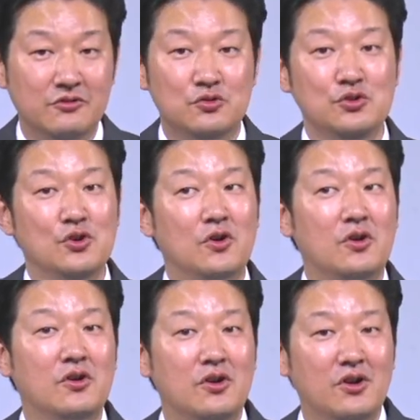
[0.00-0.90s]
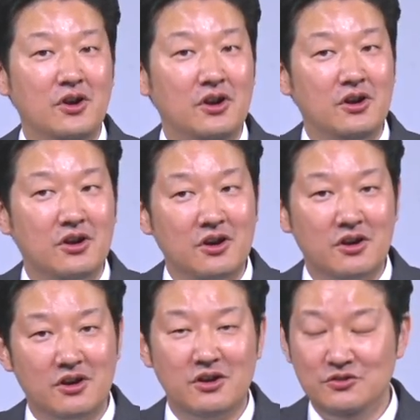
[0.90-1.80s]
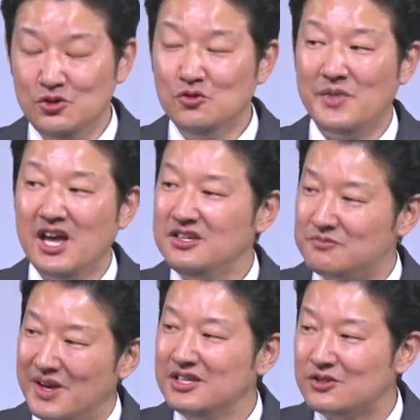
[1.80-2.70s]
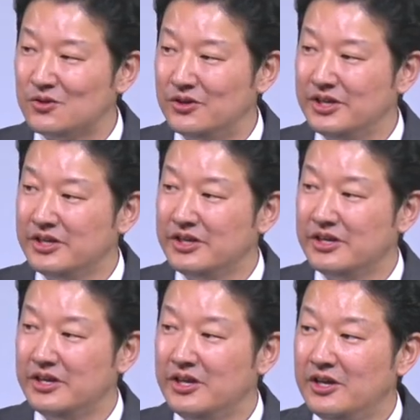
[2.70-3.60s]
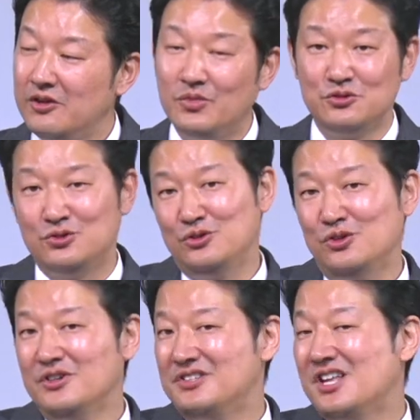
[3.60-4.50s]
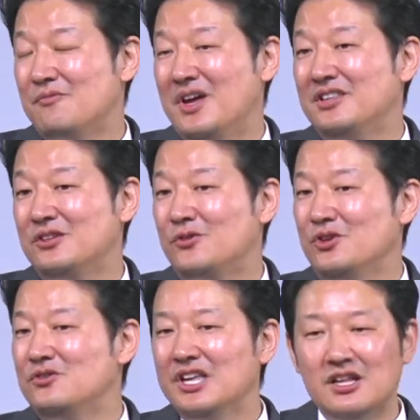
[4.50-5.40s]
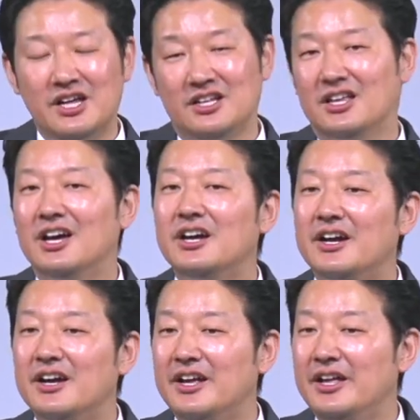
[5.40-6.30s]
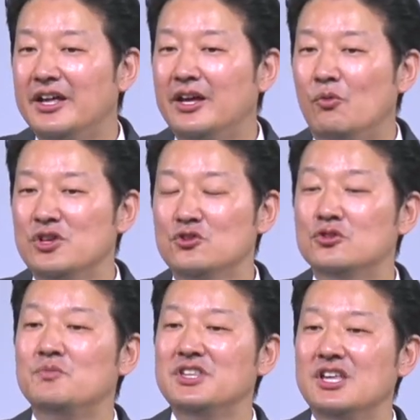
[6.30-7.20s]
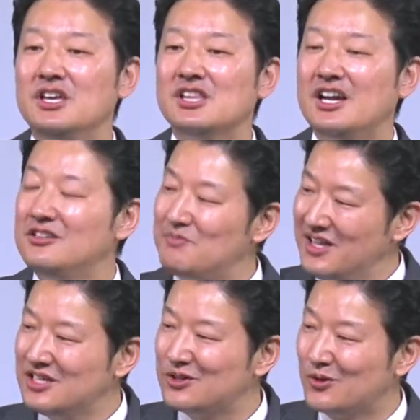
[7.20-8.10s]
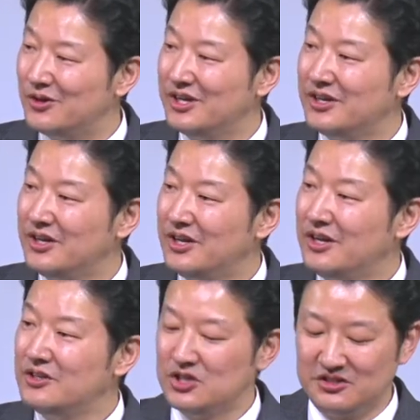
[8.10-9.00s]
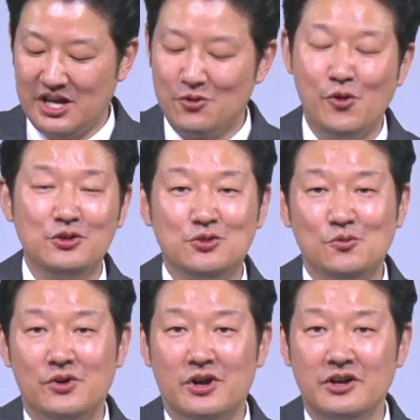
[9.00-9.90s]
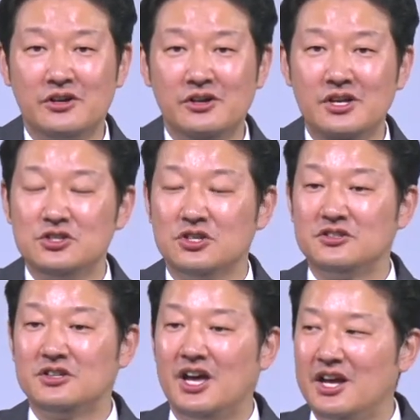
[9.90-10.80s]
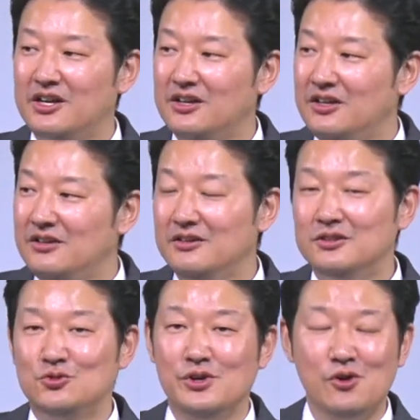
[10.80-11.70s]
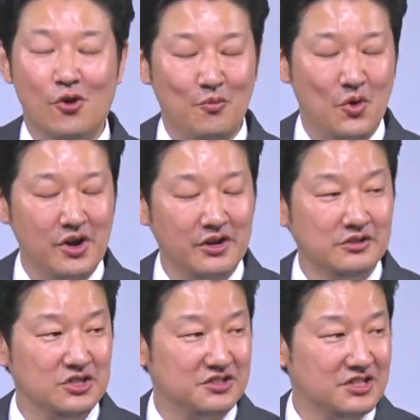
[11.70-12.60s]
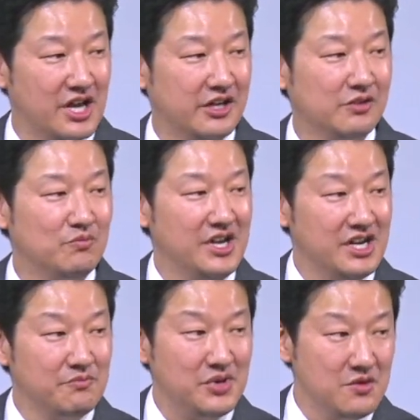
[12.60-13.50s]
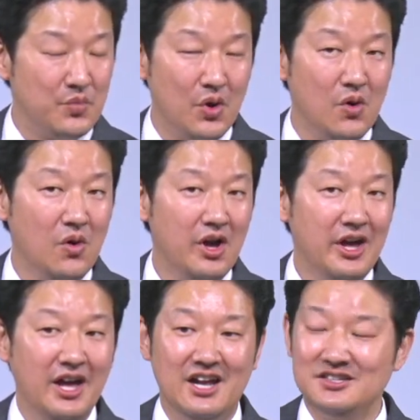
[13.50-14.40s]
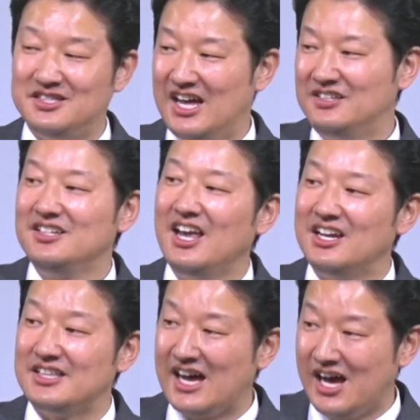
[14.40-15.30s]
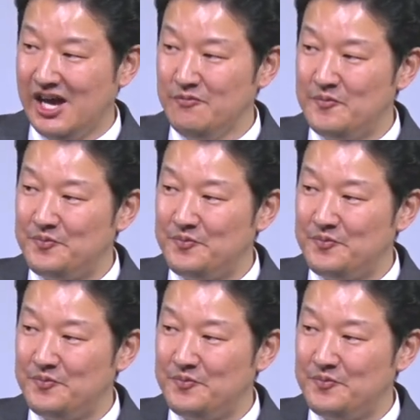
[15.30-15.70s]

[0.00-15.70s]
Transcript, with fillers: To your new man, it's mandatory. But to you, it's not mandatory. You think like that, when you should be thinking that it's mandatory. Just like going to work, just like, doing homework, just like meeting people at a designated time.